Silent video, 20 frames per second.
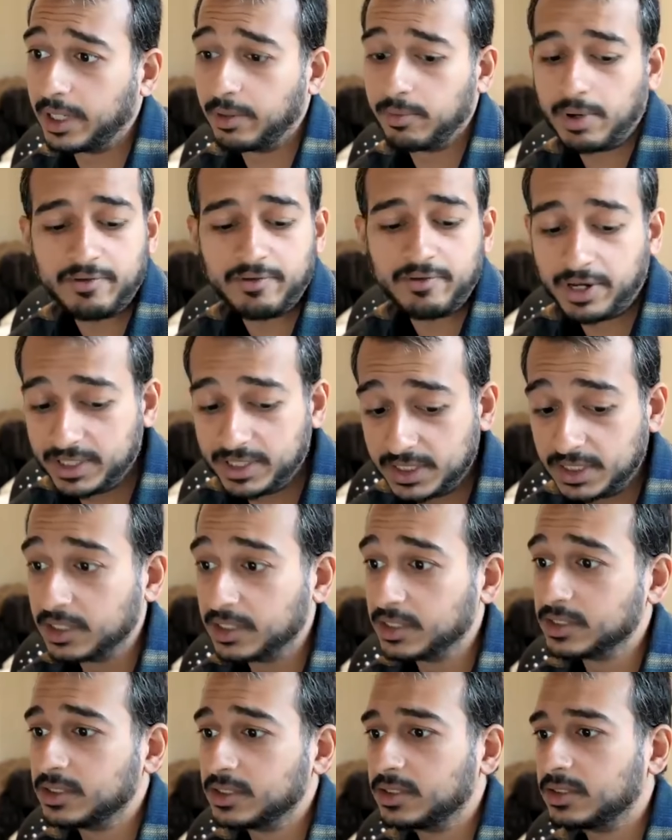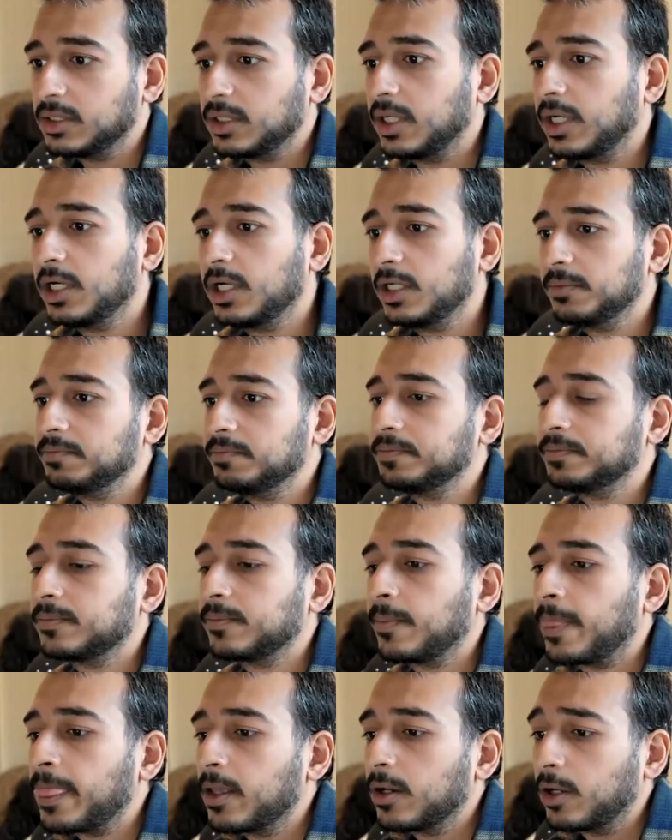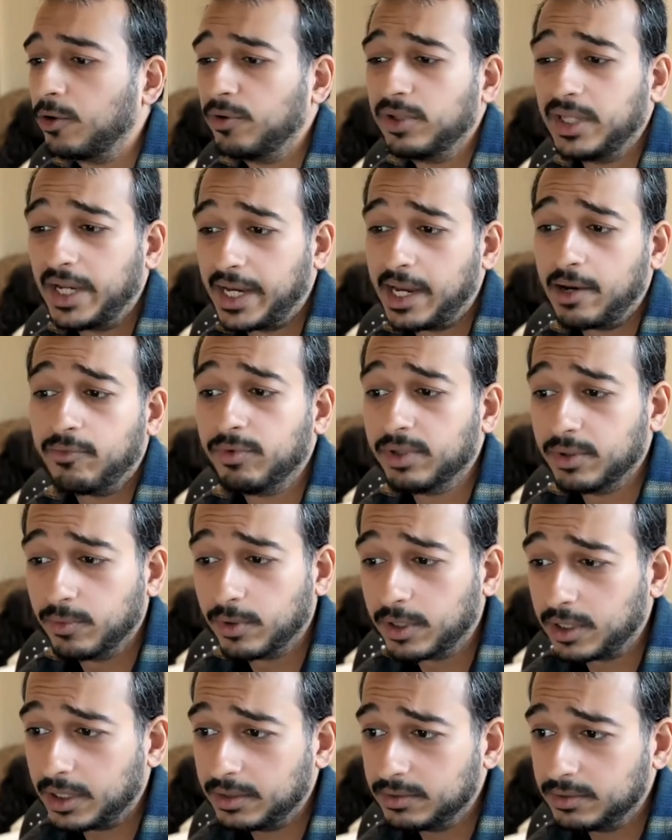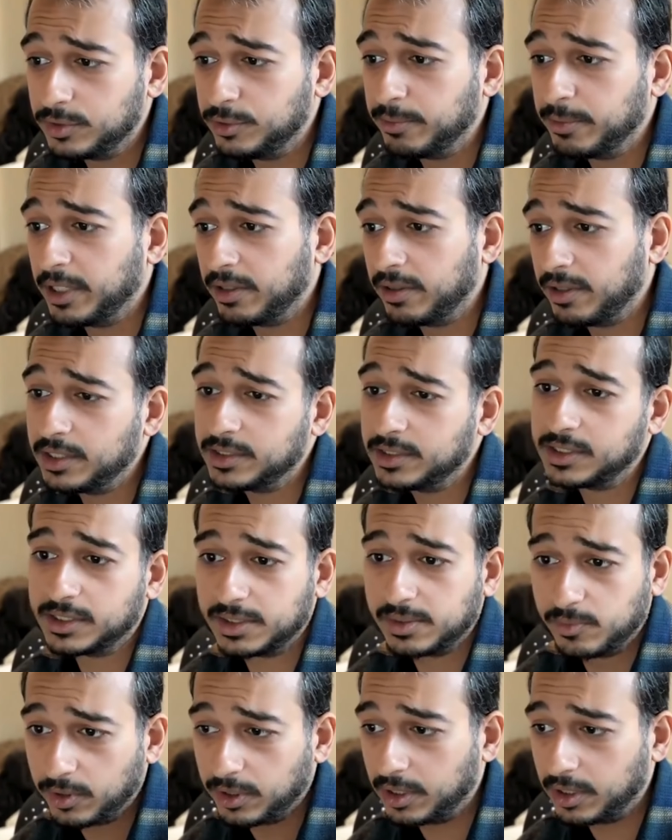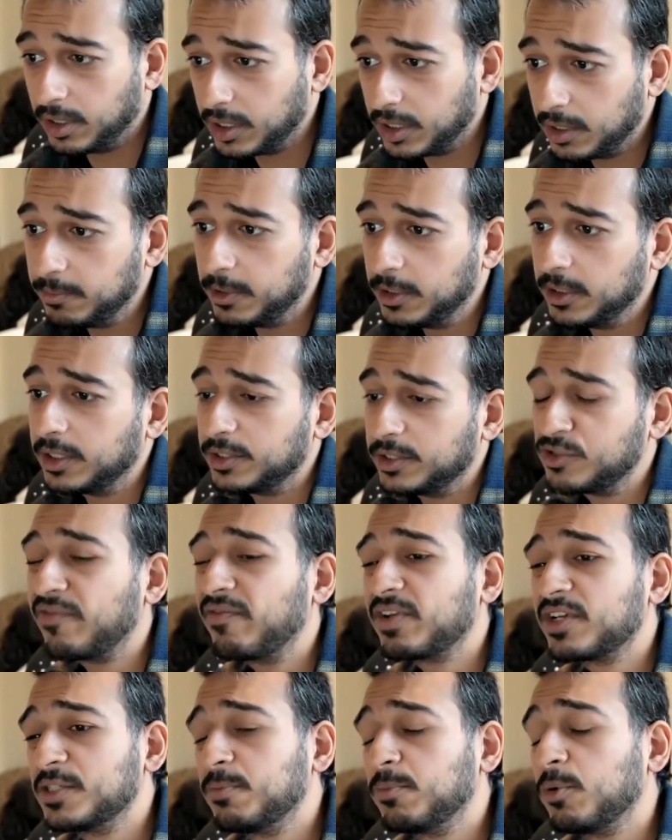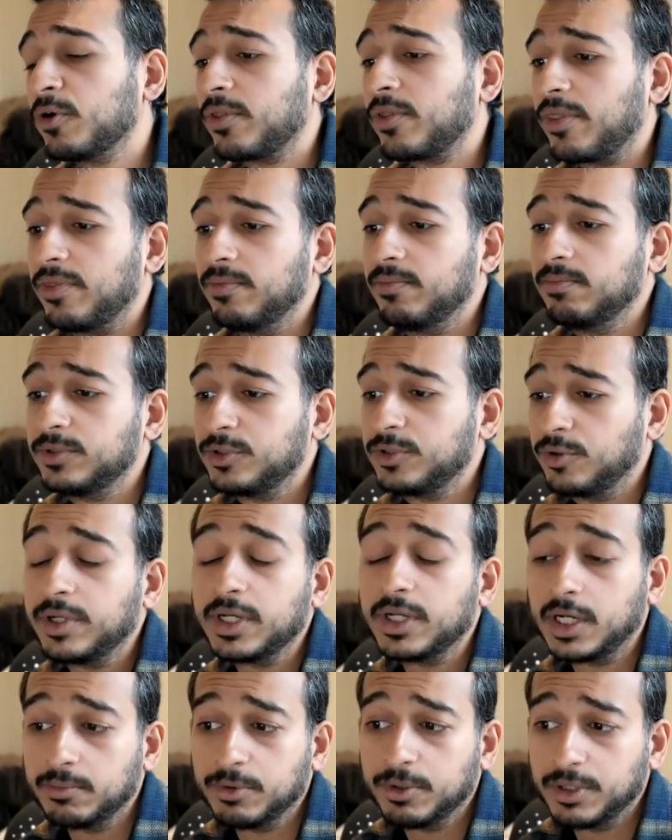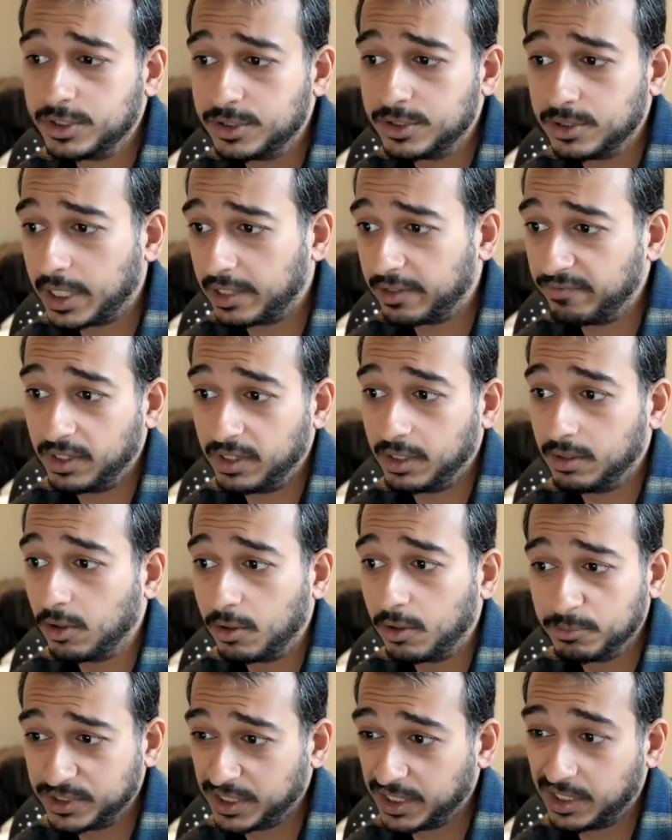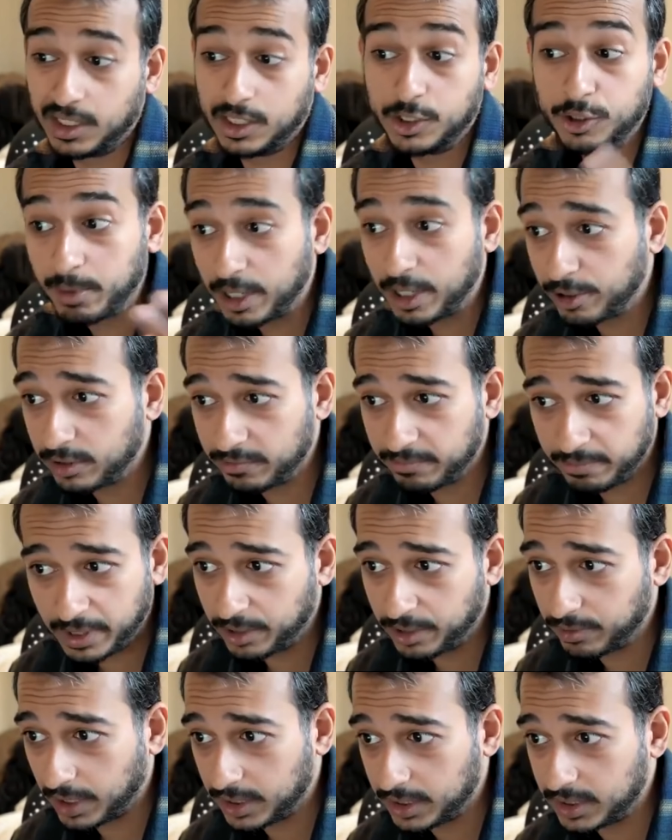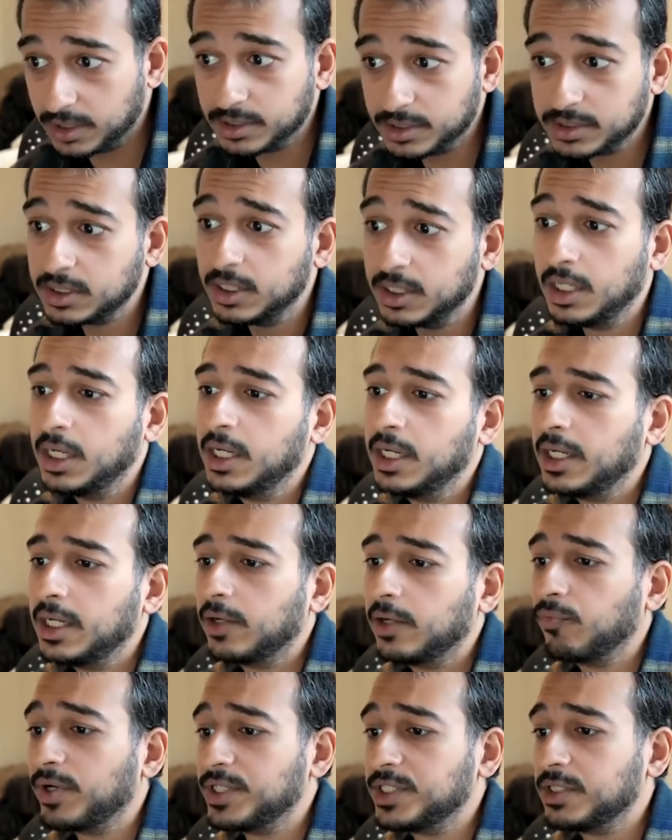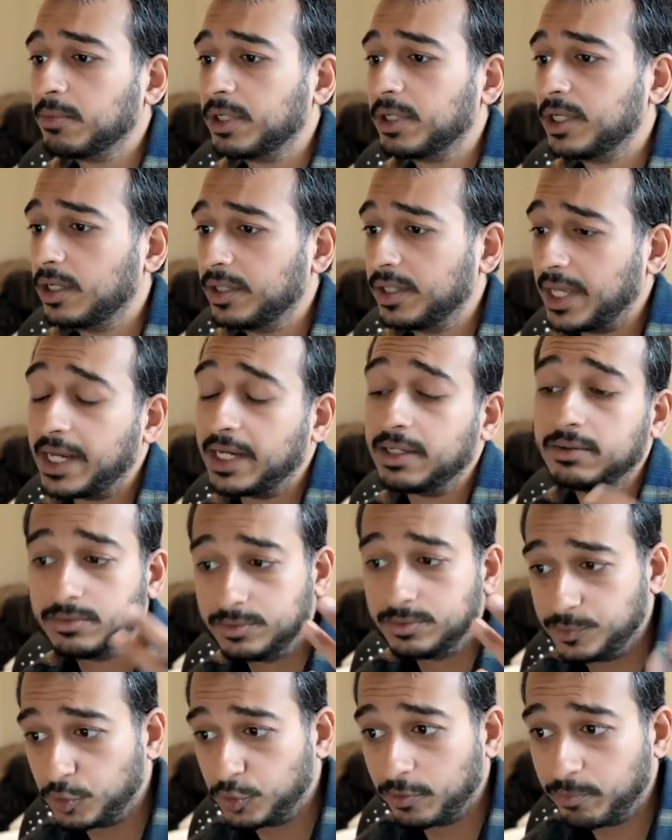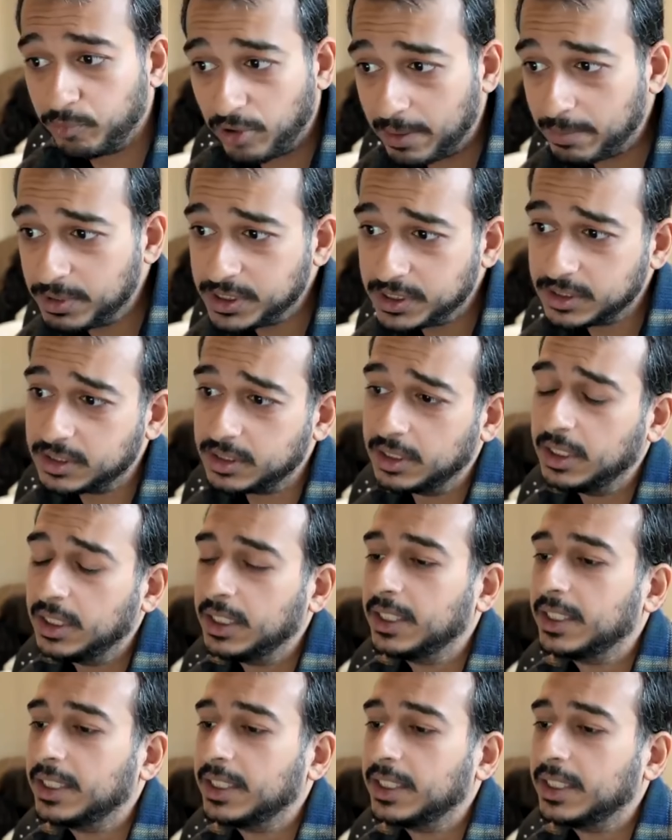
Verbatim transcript: I have ideas. Um, currently, I can't really work on too many things because I'm working on Gumroad. So I've explored turning Gumroad into kind of an almost like an incubator of my own ideas and raising money on that sort of premise.